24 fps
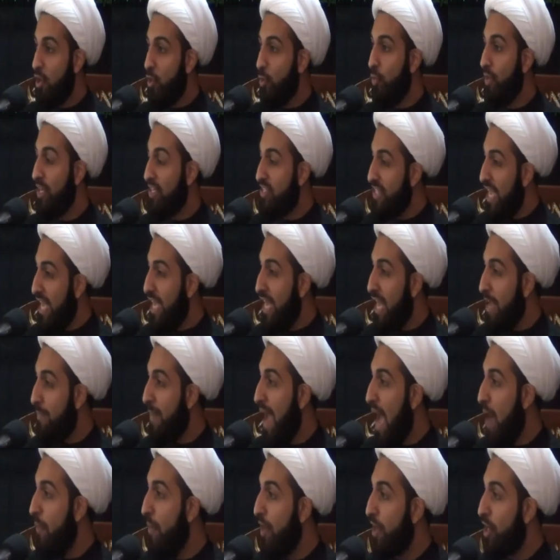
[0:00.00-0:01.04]
we send
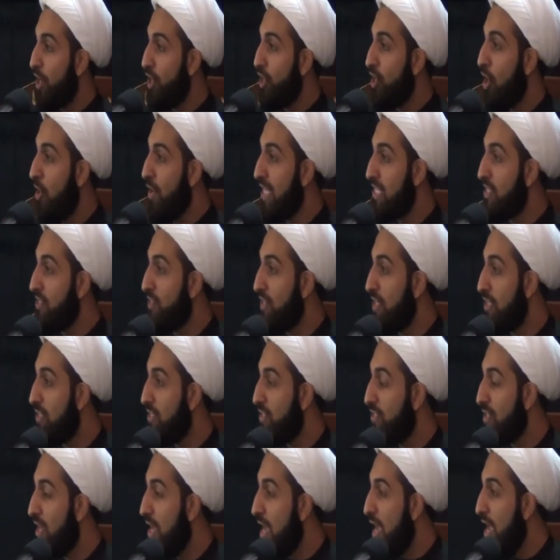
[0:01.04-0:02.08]
him our
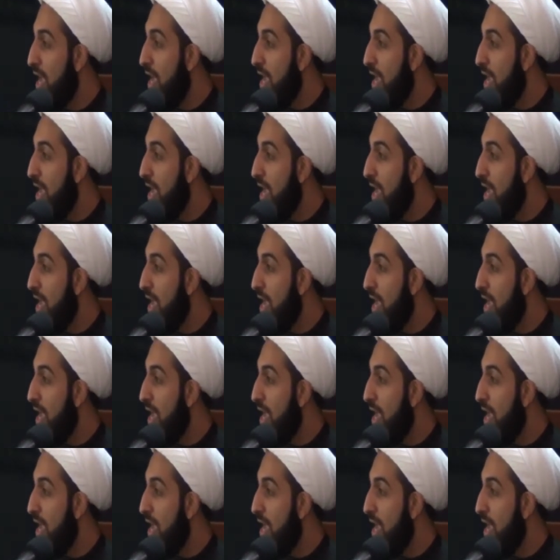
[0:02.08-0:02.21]
condolences